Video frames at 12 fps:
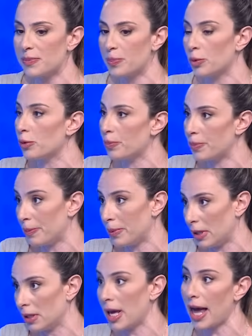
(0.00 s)
poor
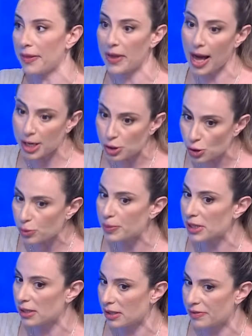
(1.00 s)
people, and I do
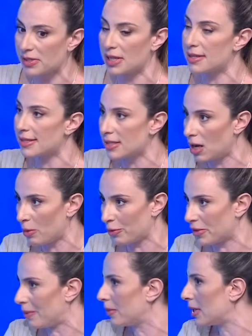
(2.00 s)
believe that some
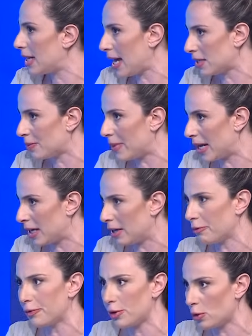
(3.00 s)
of them, not many,
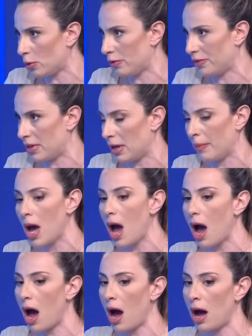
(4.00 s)
a few of them,
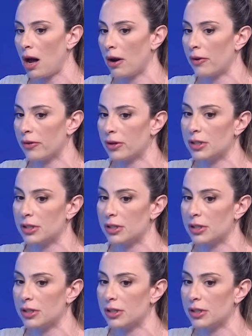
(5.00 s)
are